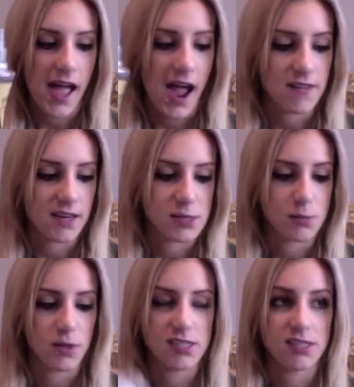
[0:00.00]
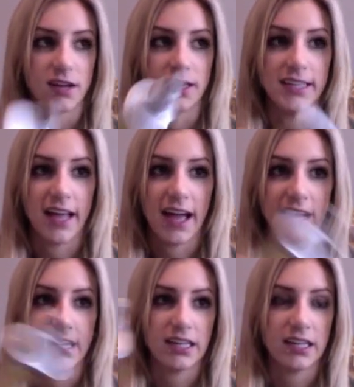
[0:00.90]
and then I spray this on
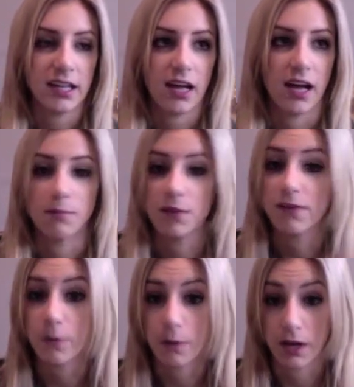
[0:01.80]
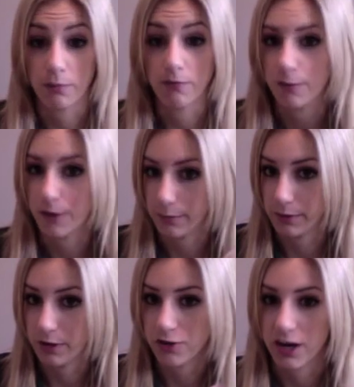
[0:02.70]
again um, for when I for when I
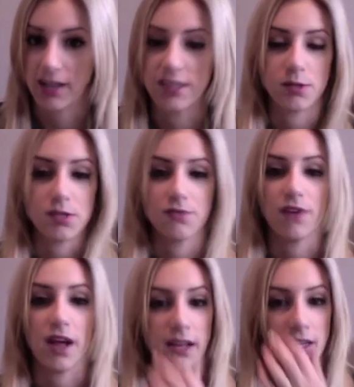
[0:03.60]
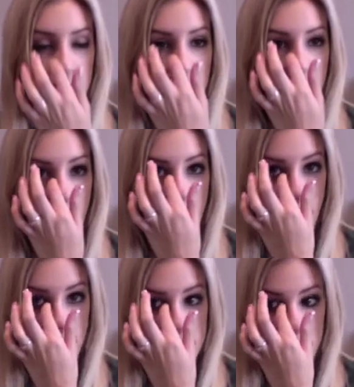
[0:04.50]
blow dry it, so it's fine and then
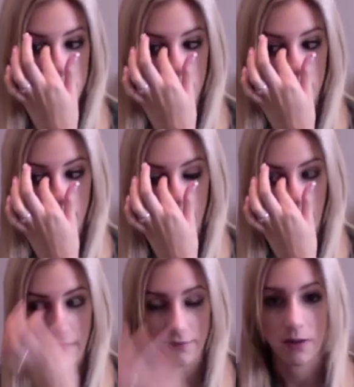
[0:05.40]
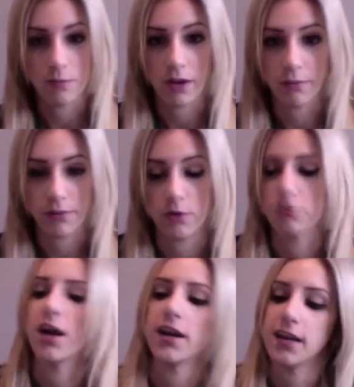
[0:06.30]
I'll spray it on after I'm done blow
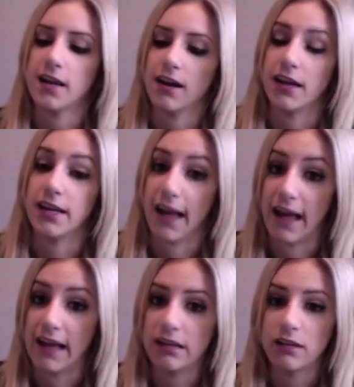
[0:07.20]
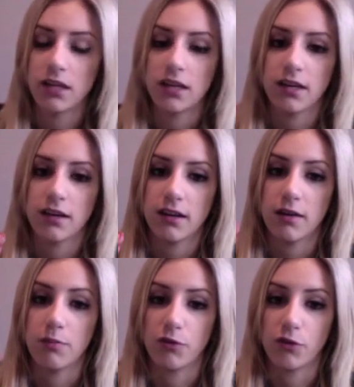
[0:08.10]
drying it again
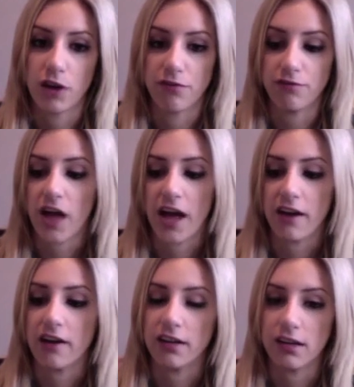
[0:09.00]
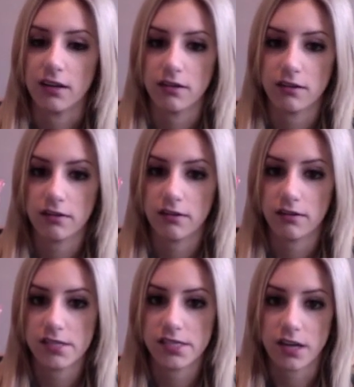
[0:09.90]
before I flat iron it.
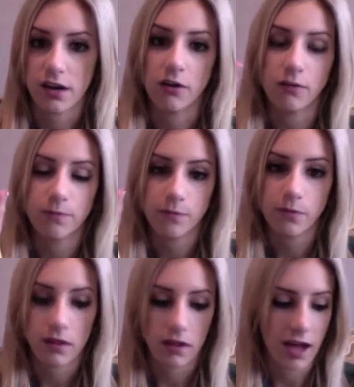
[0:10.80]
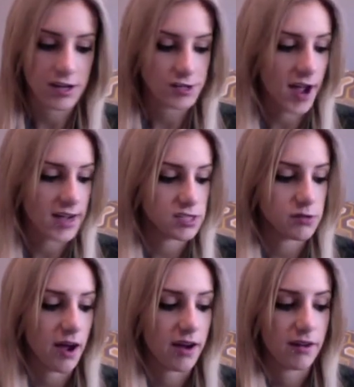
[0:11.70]
So I try to
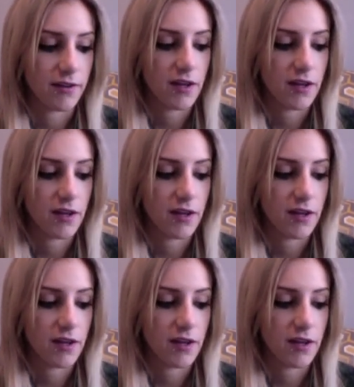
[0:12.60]
kind of